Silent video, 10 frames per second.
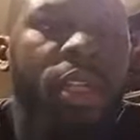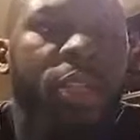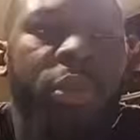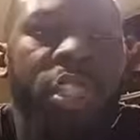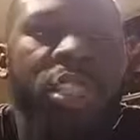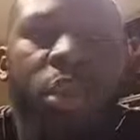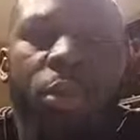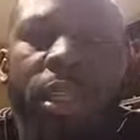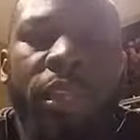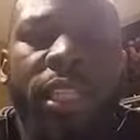were just so
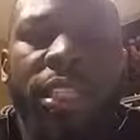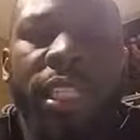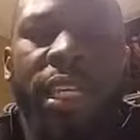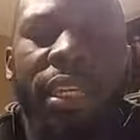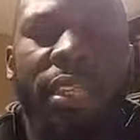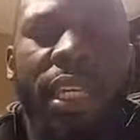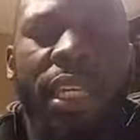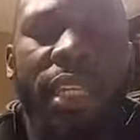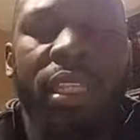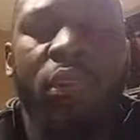many things that they
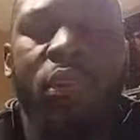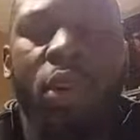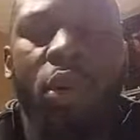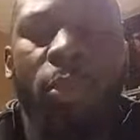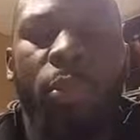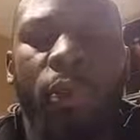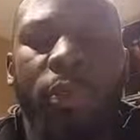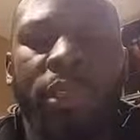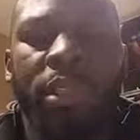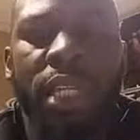did wrong on
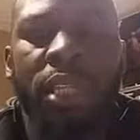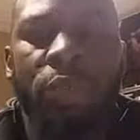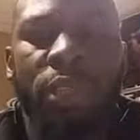purpose. Like there